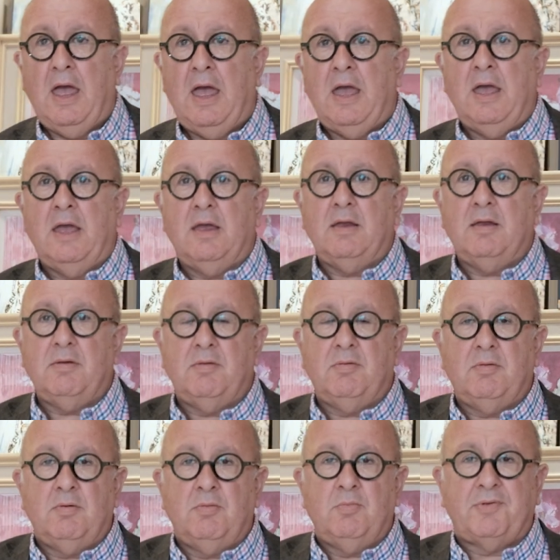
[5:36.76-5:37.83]

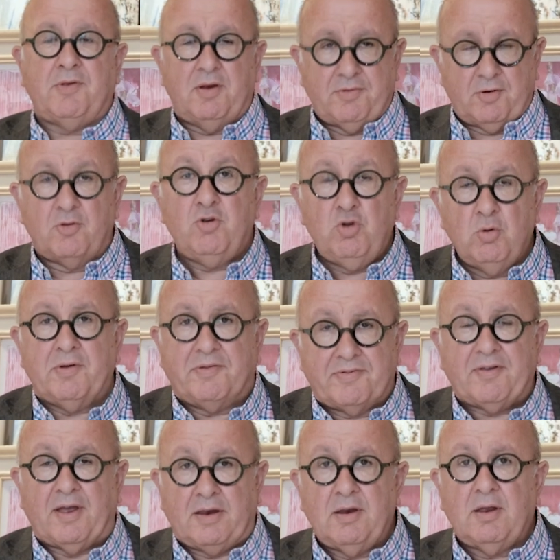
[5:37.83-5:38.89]
is our newest
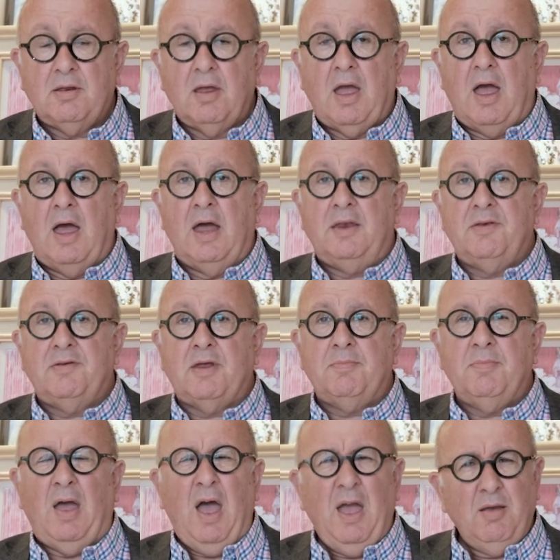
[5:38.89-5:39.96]
signing,
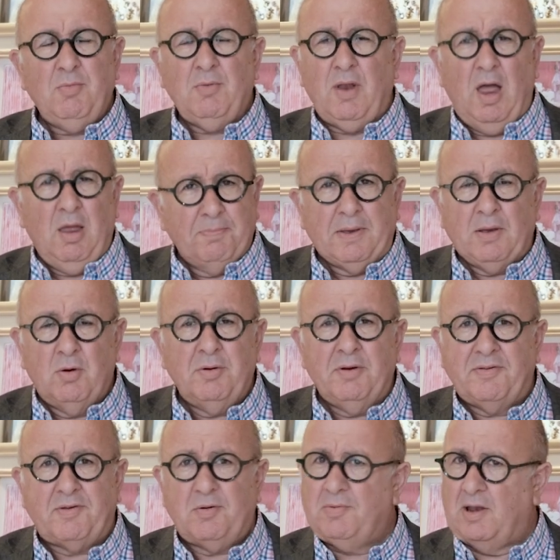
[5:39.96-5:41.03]
and I'll be
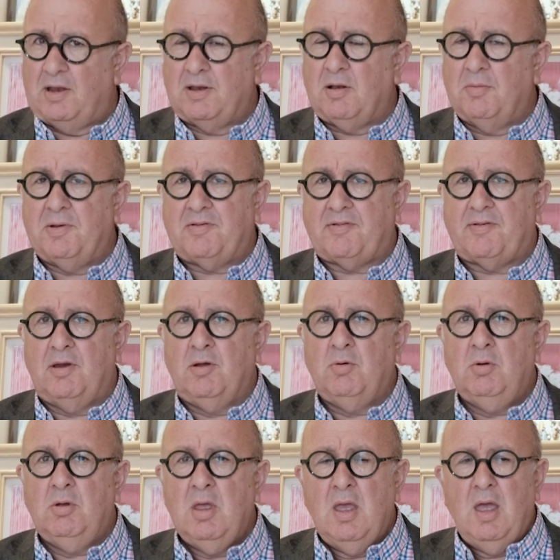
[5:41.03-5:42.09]
honest, it was a little bit
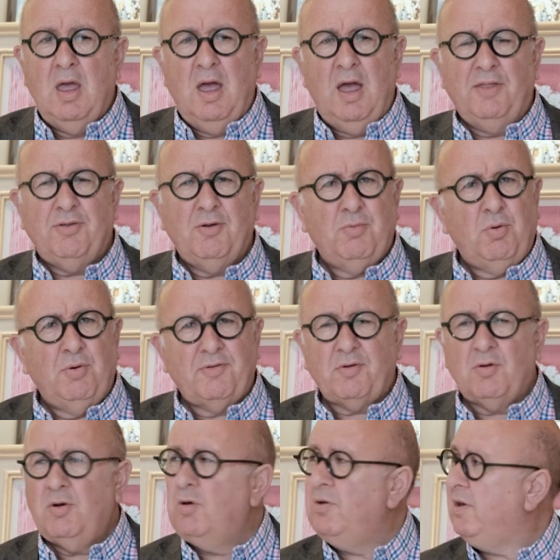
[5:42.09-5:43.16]
slow. I thought, what's
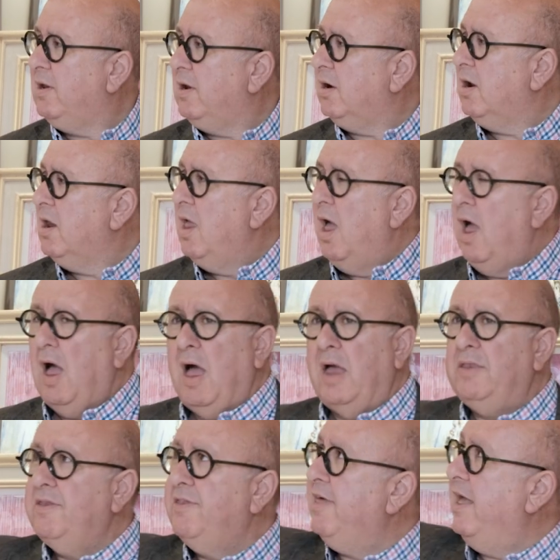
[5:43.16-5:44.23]
going on here? And